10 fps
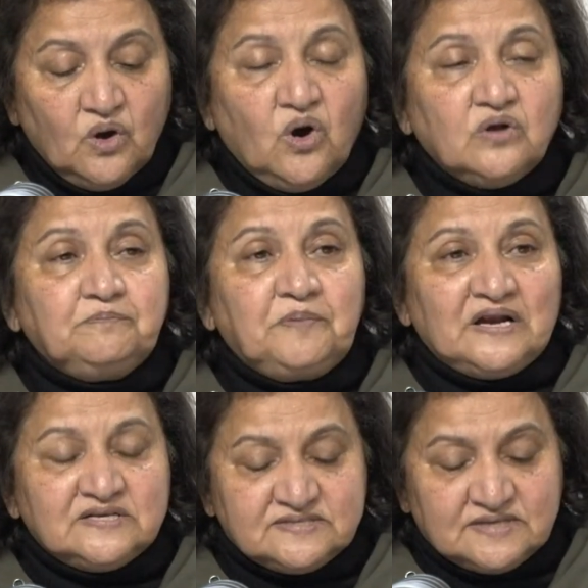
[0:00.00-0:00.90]
On
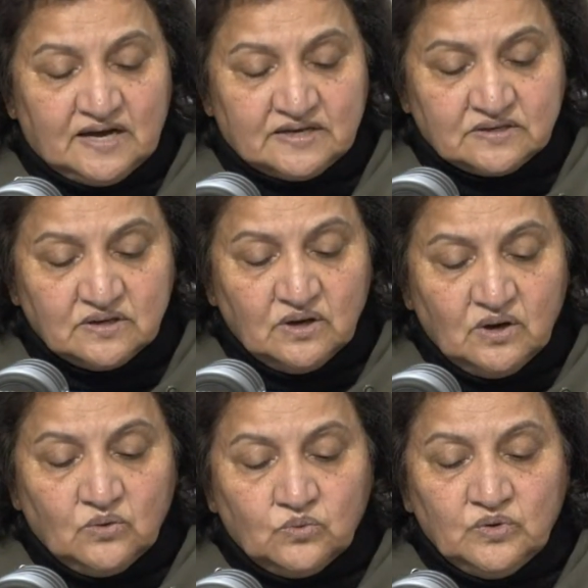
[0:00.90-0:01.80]
Palestine,
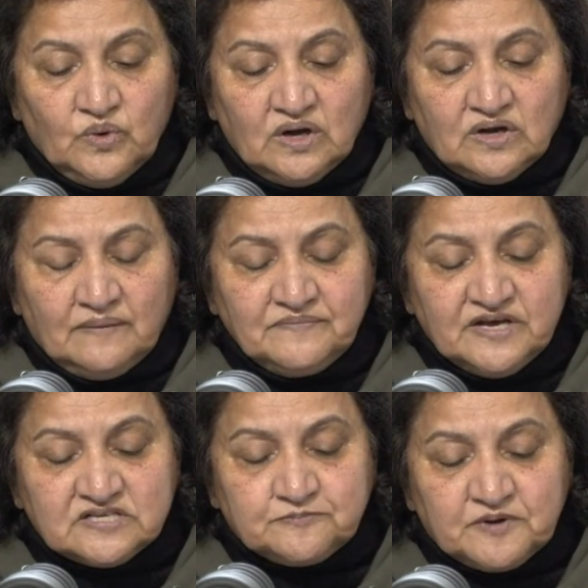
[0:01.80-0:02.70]
we welcome the
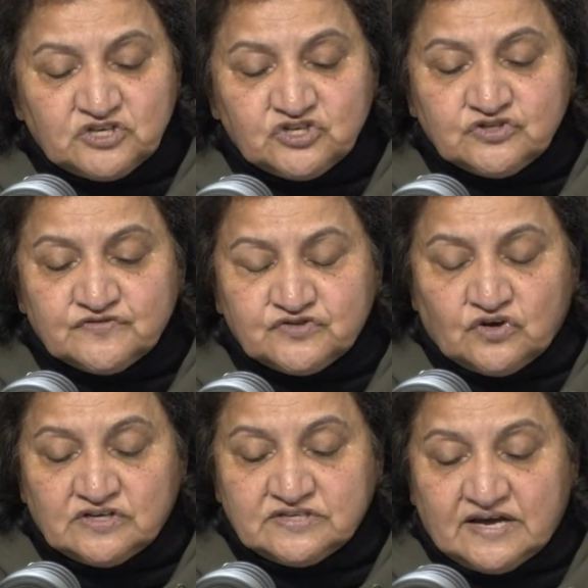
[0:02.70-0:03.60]
expressions of
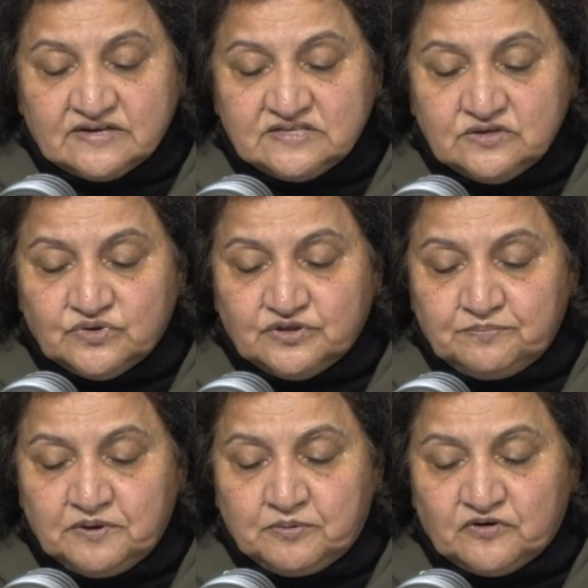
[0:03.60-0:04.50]
solidarity with the
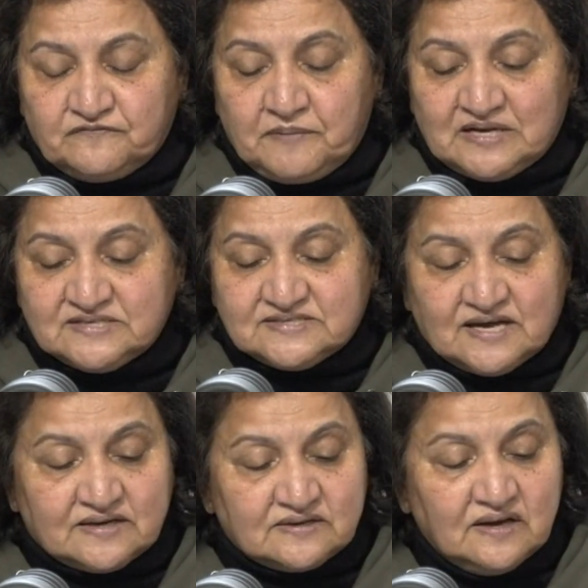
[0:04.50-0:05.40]
people of
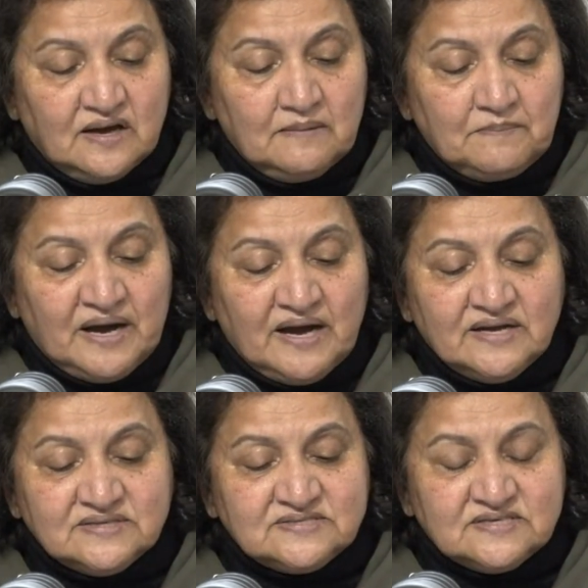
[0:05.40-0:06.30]
Palestine by
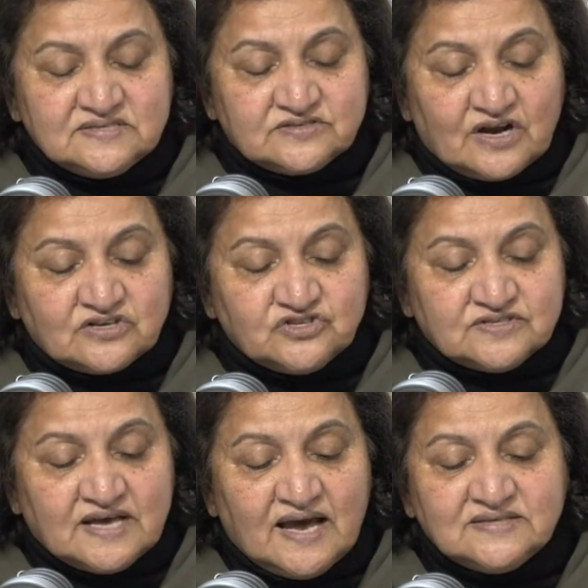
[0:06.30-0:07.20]
ANC structures
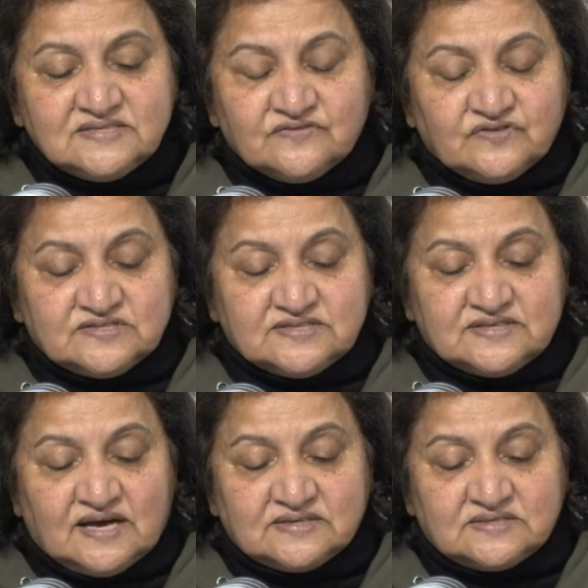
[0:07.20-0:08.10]
and civil
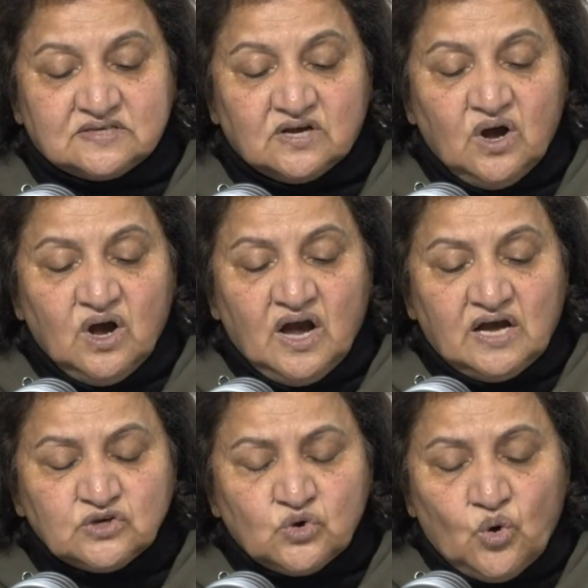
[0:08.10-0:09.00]
society
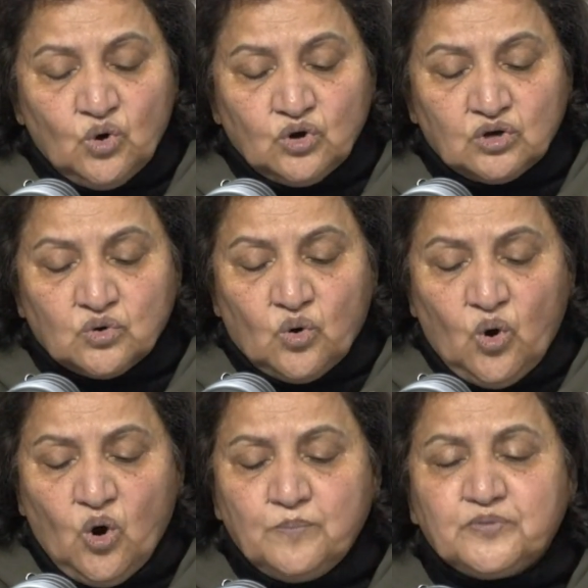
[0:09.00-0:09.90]
and call on
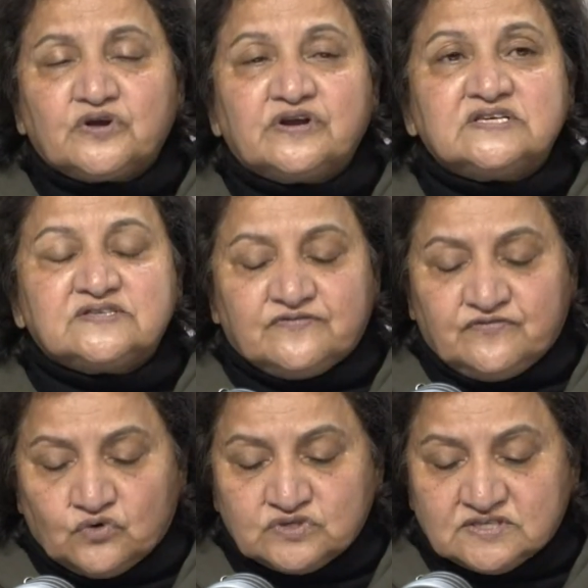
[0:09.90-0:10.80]
all progressive
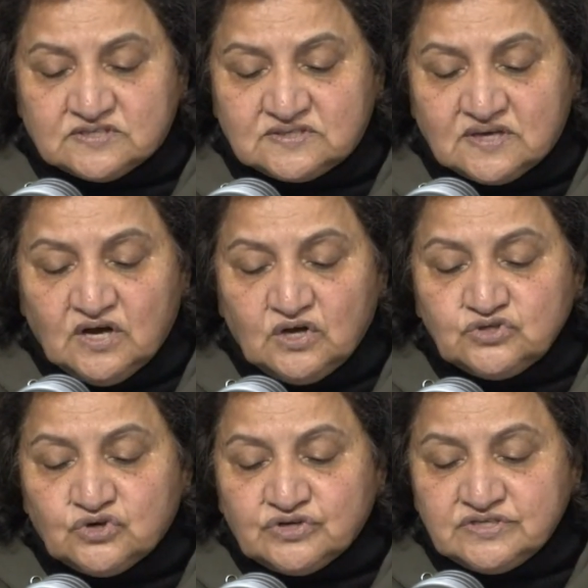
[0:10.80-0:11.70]
forces
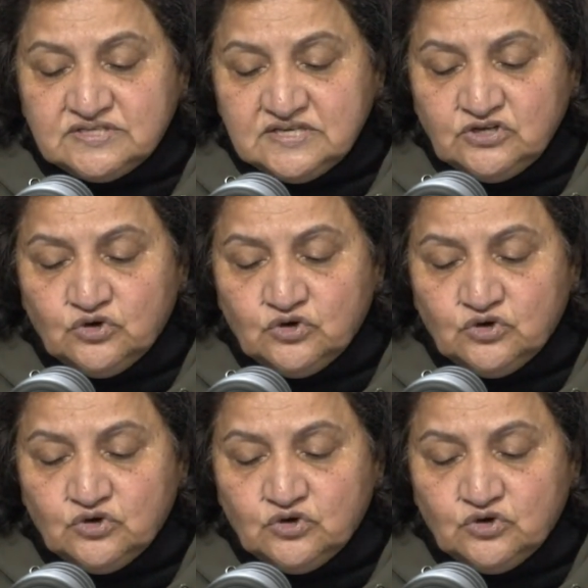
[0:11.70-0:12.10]
to continue